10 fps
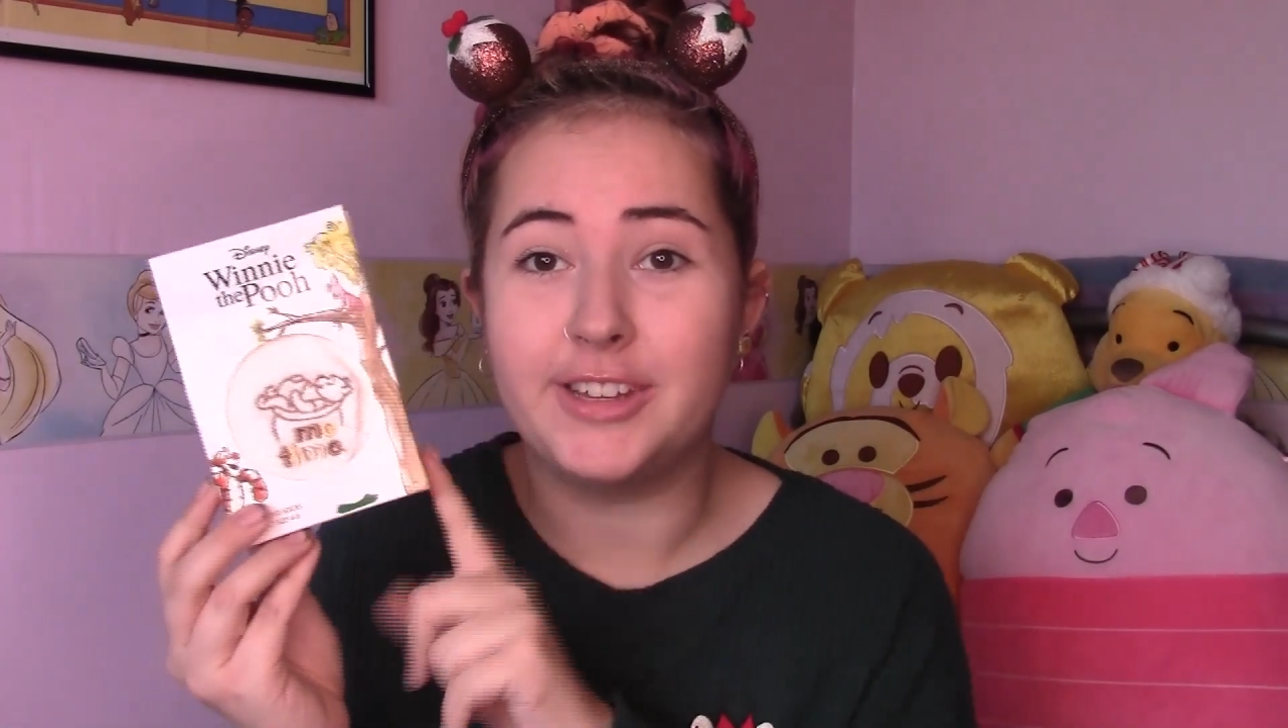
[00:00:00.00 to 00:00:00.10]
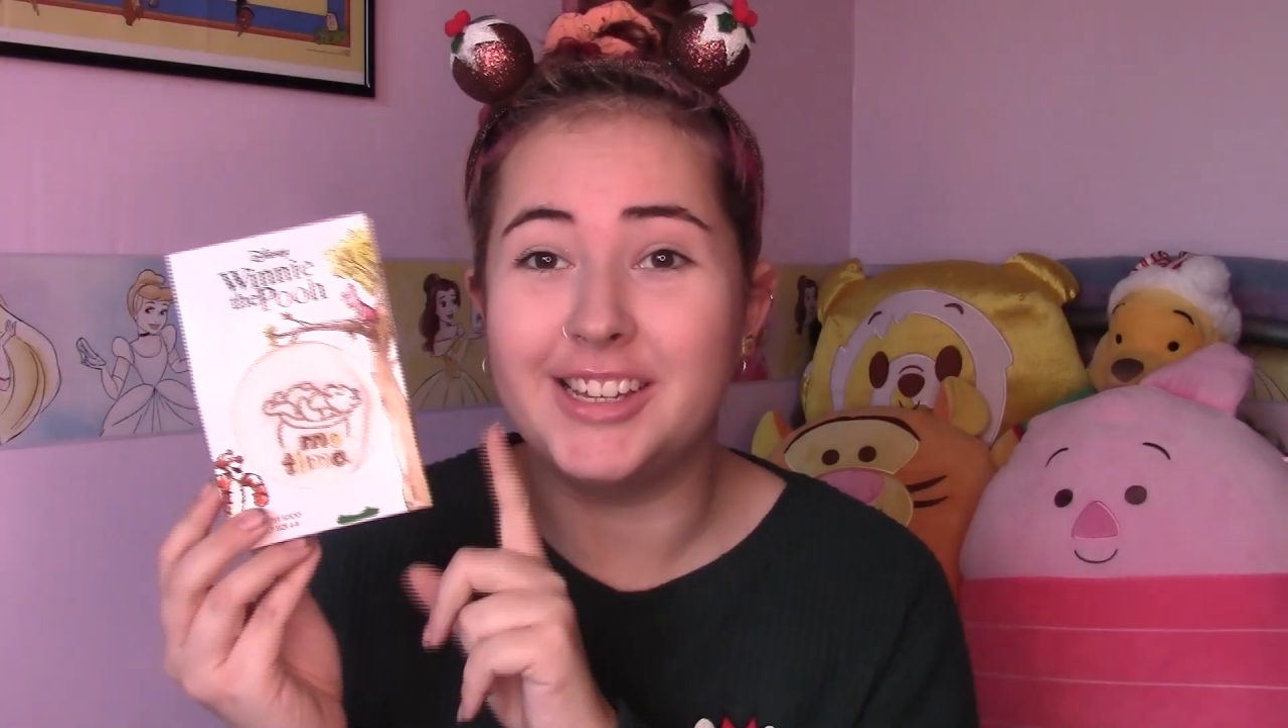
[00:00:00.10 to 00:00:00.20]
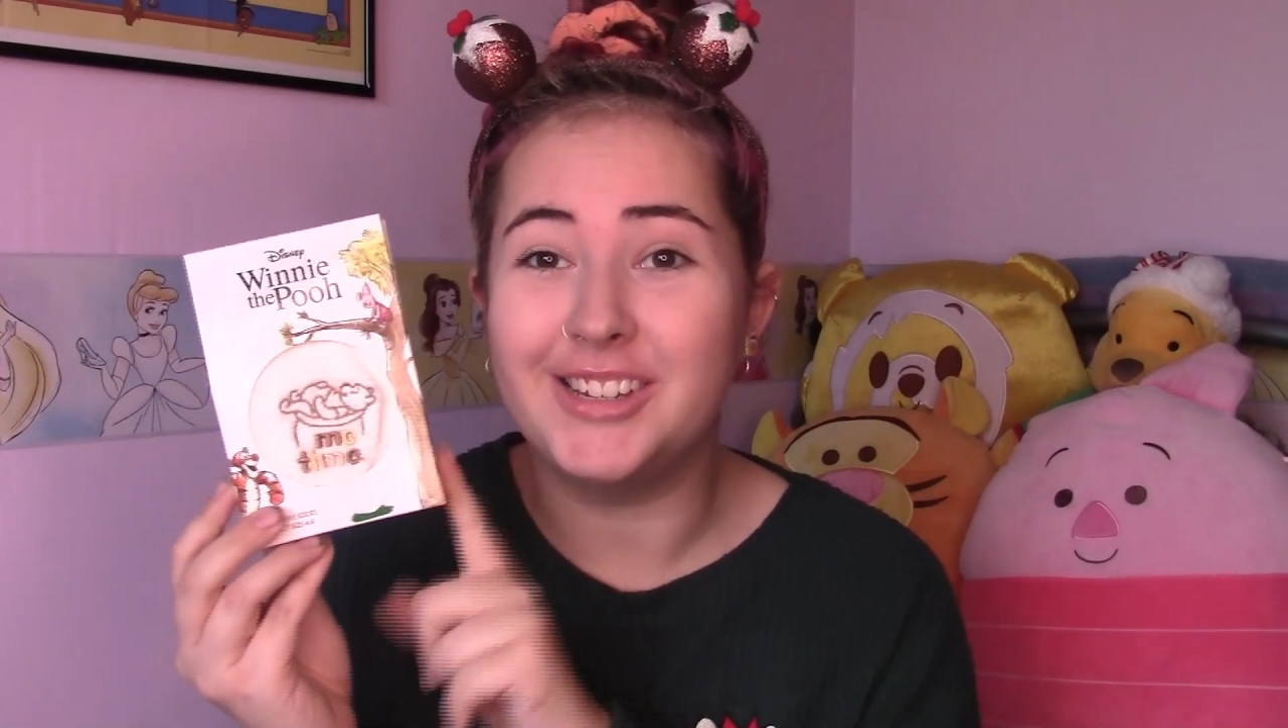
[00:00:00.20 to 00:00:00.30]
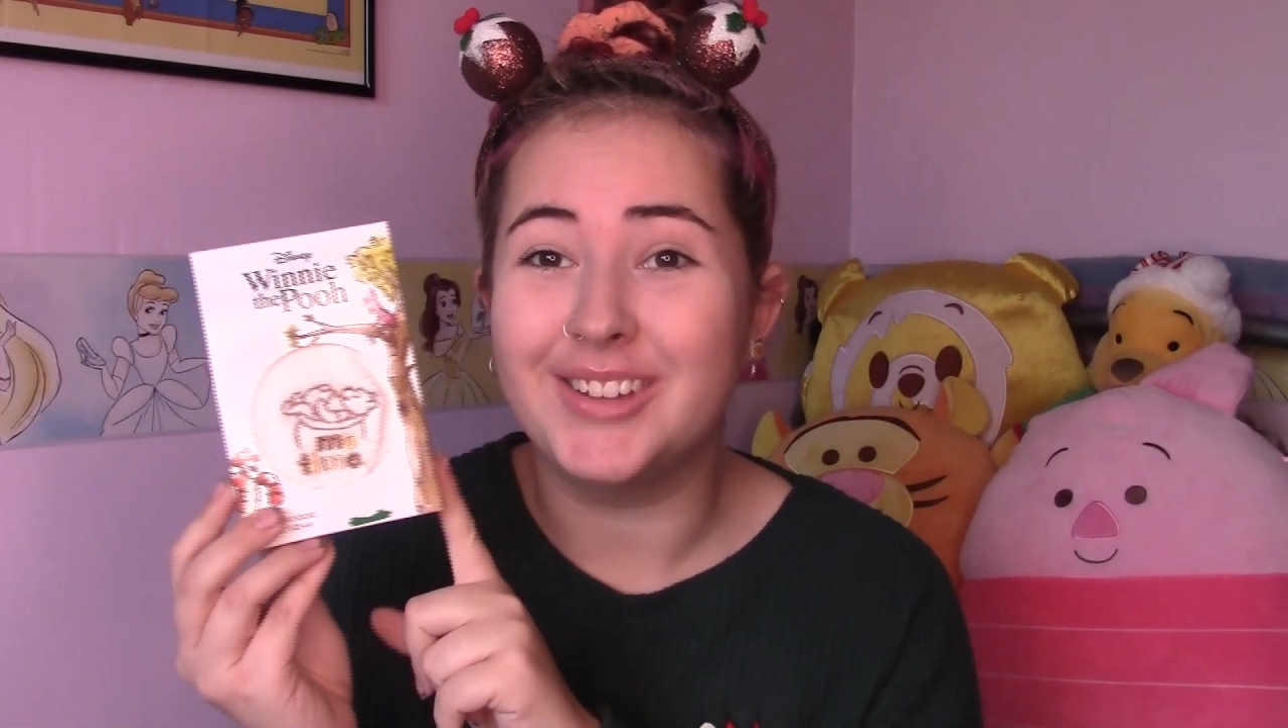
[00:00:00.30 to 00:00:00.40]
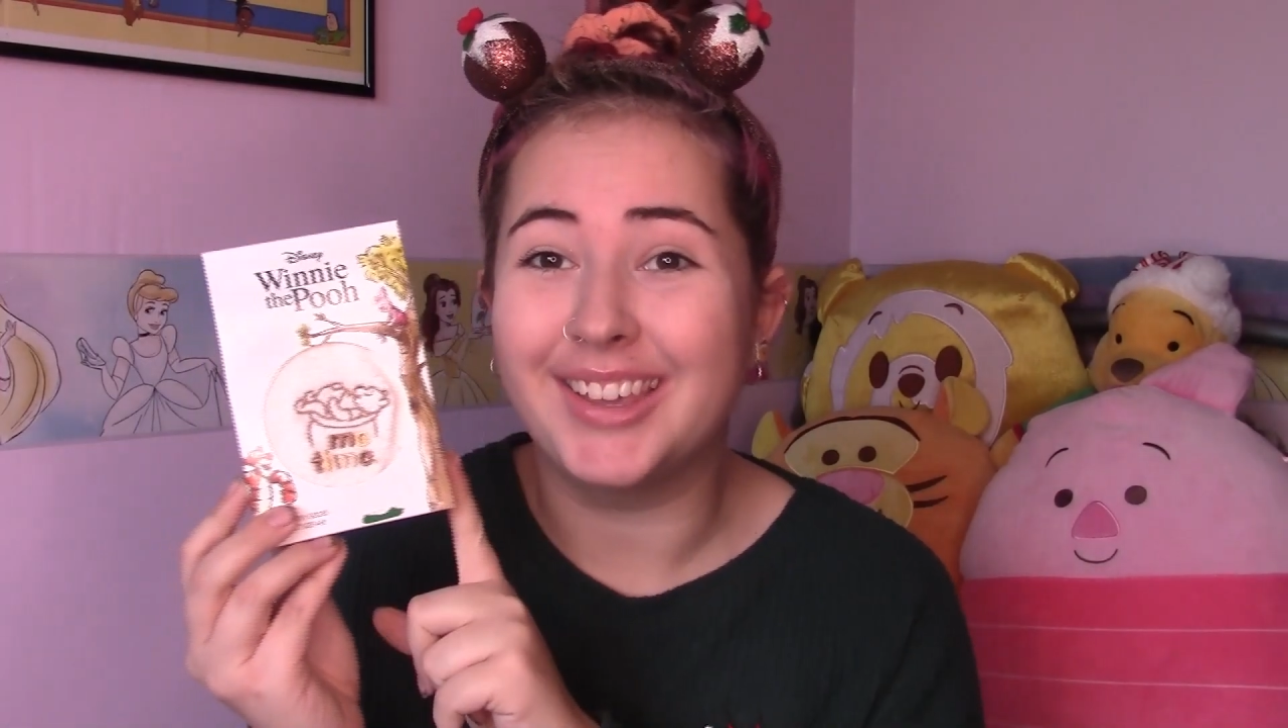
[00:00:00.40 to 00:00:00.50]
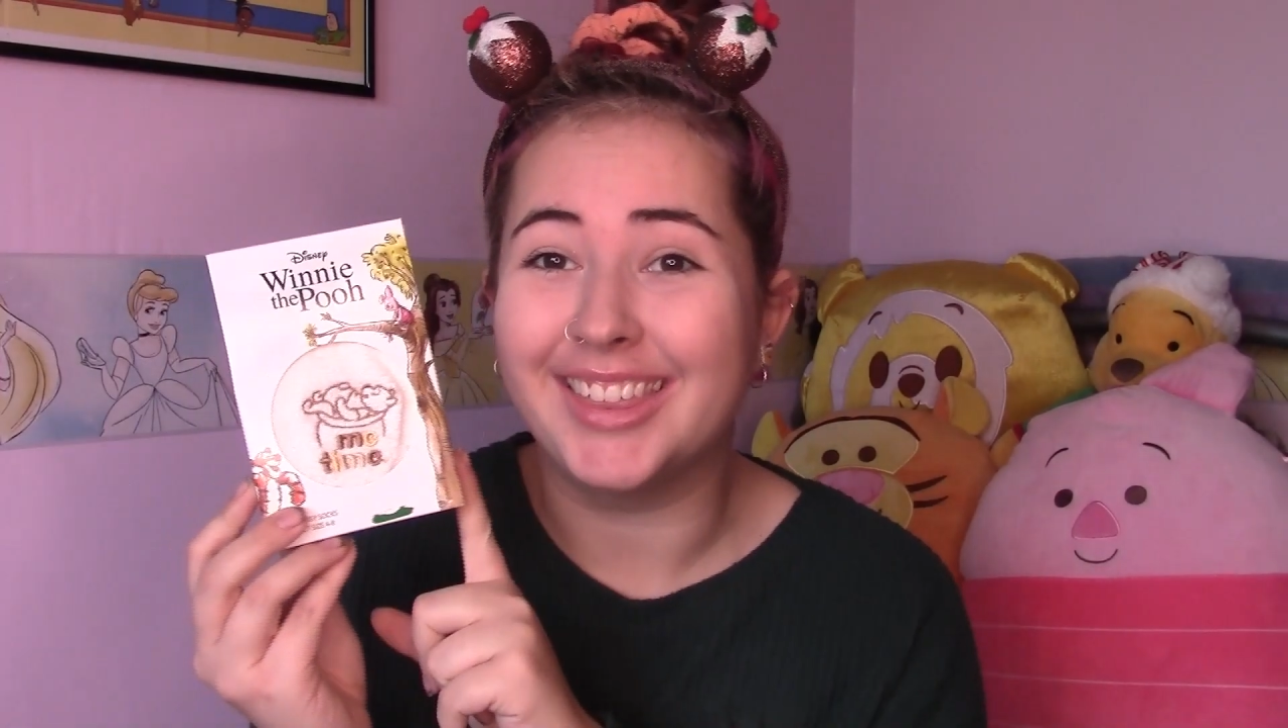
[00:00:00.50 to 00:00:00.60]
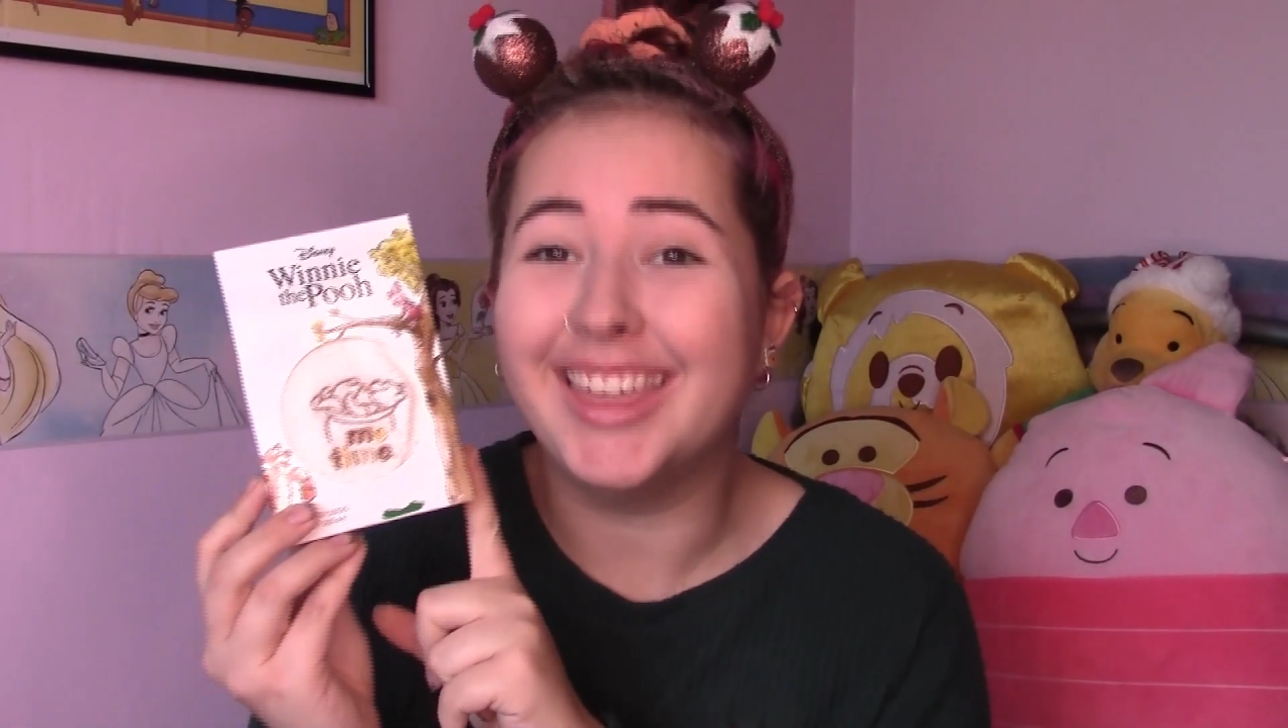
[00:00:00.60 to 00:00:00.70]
continuing